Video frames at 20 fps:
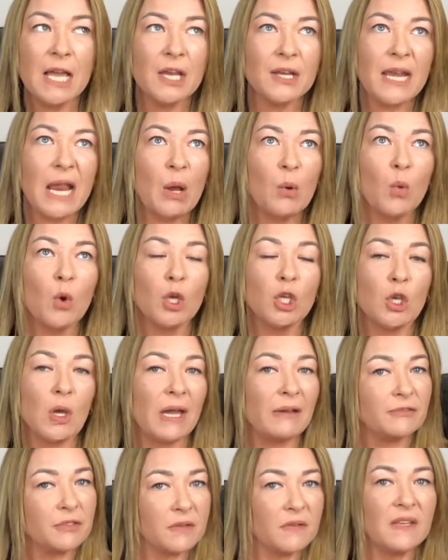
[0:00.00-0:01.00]
Now, you
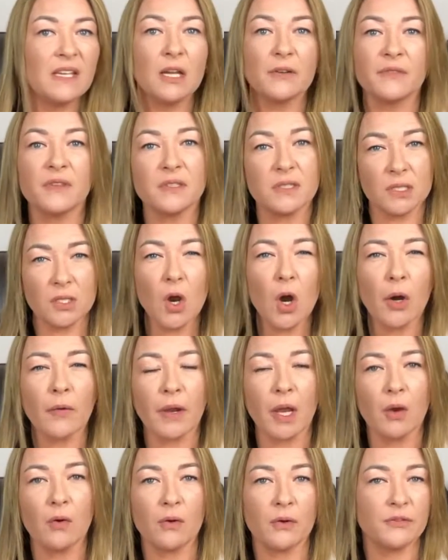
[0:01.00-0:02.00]
have to think of the
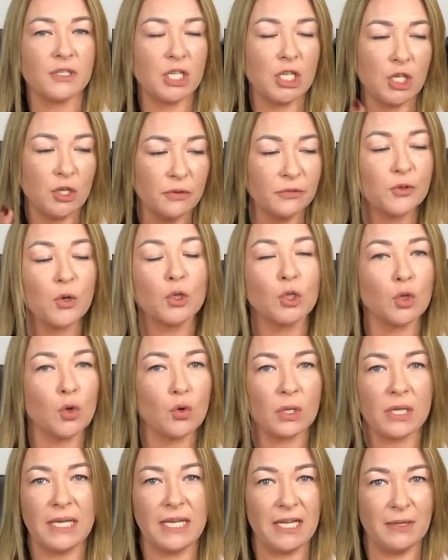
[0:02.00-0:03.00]
scenario, because you've got your
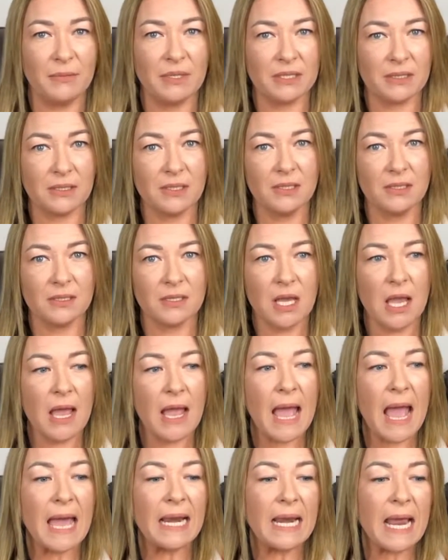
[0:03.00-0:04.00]
cleaning business,
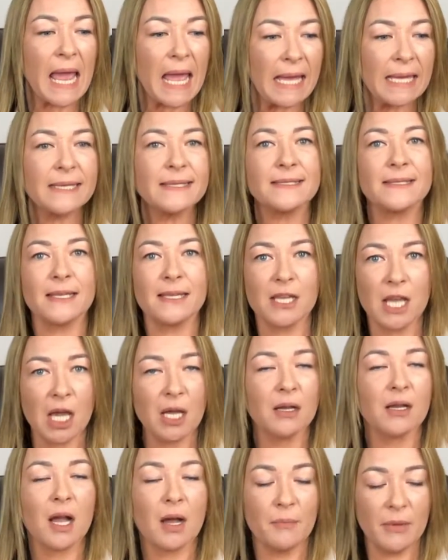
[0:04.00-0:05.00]
and as they
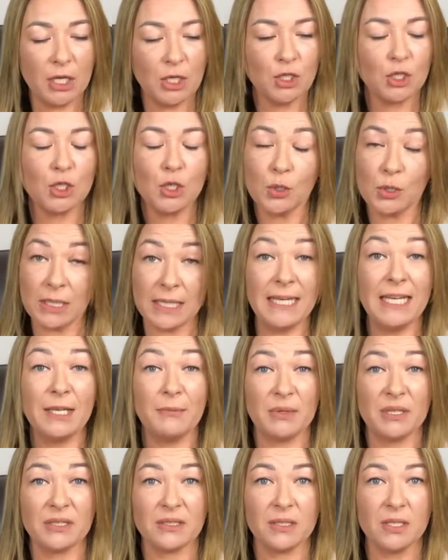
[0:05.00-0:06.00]
come into your cleaning
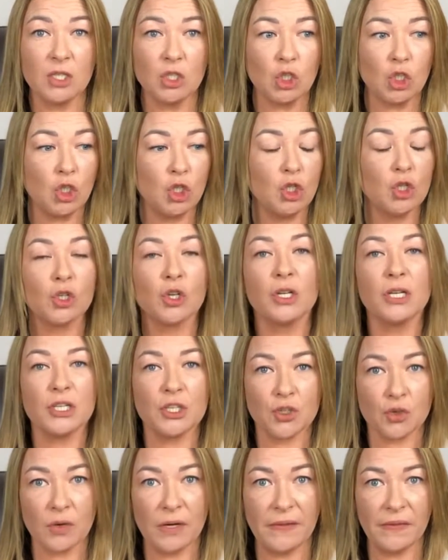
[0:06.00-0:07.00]
business, you're going to
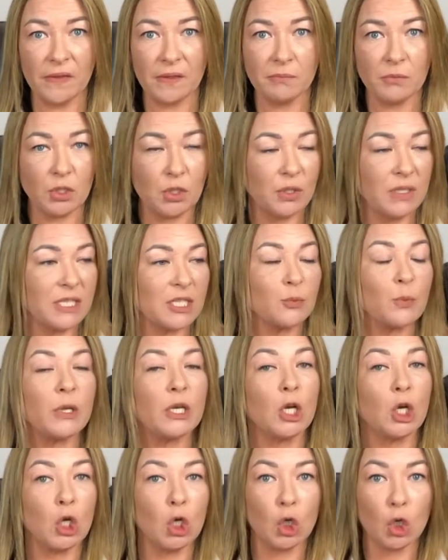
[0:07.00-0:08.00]
train them. You're going to spend
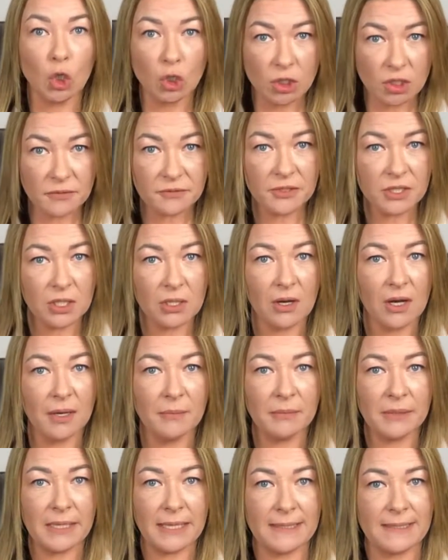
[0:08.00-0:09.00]
a lot of
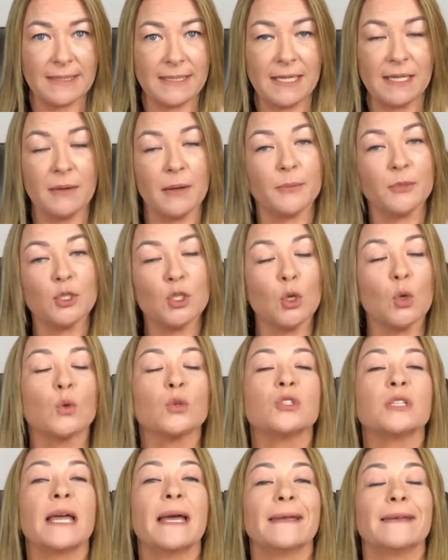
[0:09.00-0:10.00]
time getting it up to your
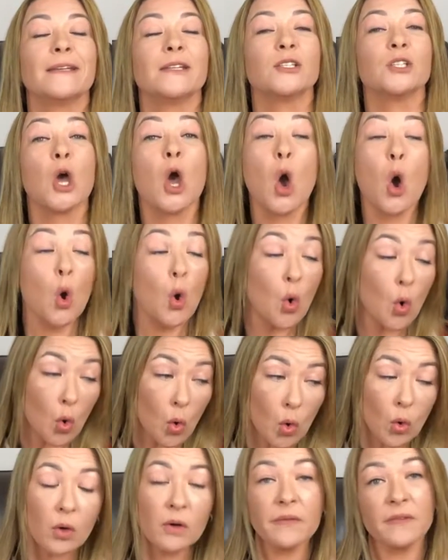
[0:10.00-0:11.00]
standard,
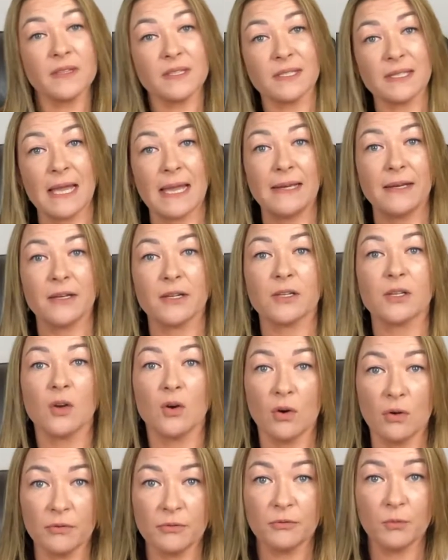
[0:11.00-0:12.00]
or the standard
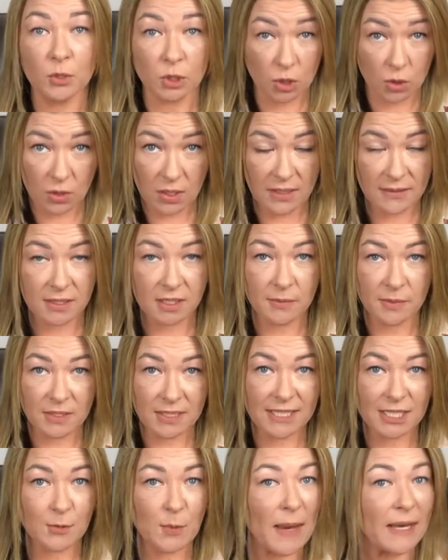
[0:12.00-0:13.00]
of what your customers
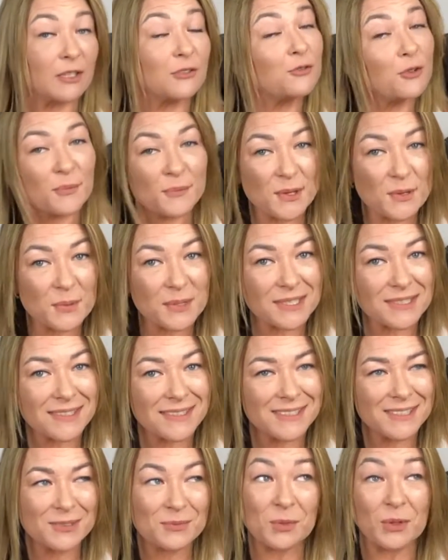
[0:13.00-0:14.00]
expect from your
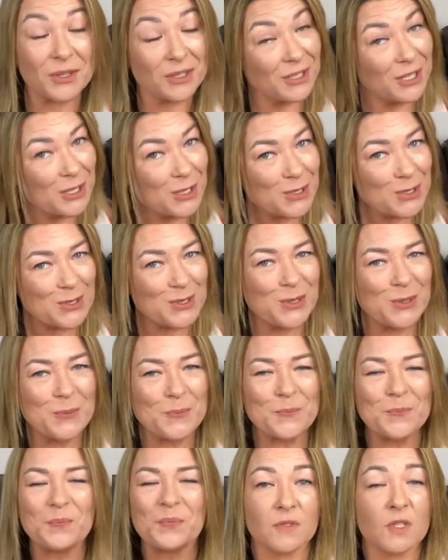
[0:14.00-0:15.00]
business, what they're used to.
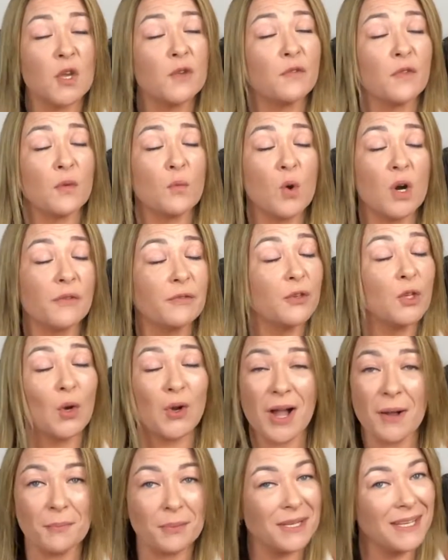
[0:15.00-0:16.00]
So if they work for your
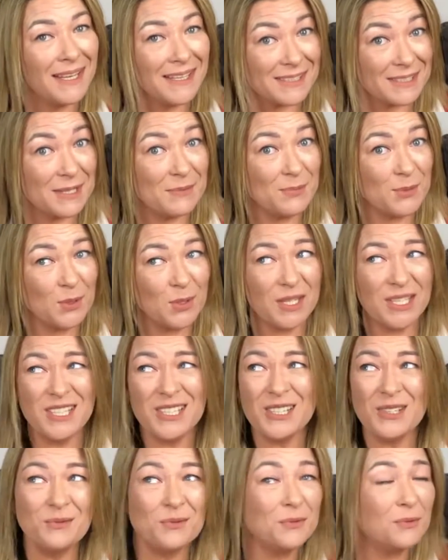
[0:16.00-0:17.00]
company as an employee, you
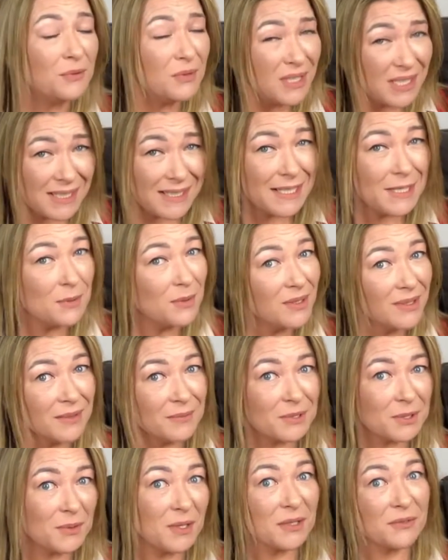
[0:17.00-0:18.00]
don't really want them
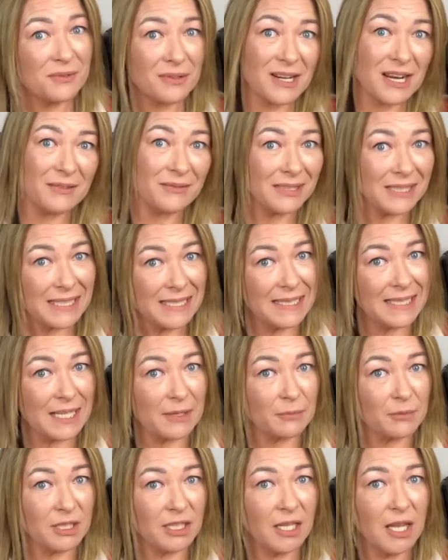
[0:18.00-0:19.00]
to work for another cleaning
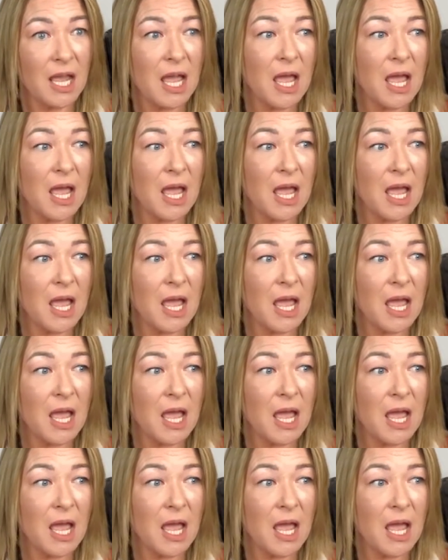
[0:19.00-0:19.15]
company